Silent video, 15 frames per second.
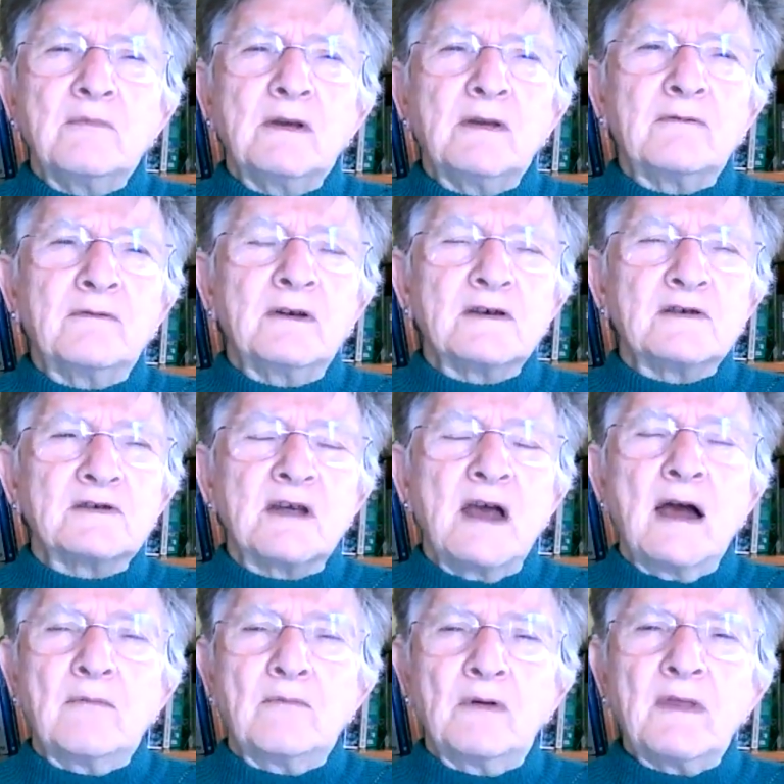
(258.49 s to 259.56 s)
me the first
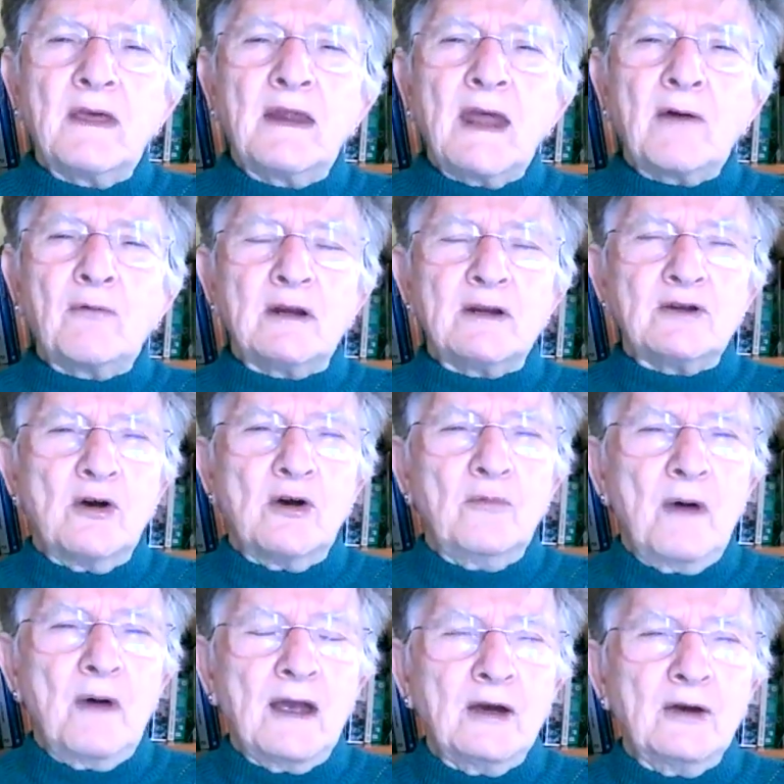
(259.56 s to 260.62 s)
time, but then I went on
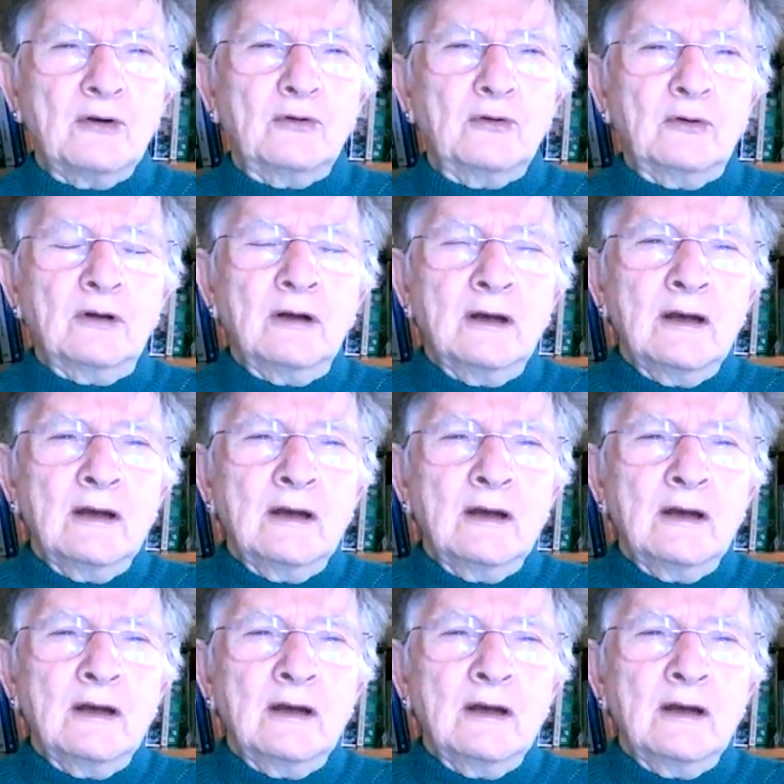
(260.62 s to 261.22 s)
my own.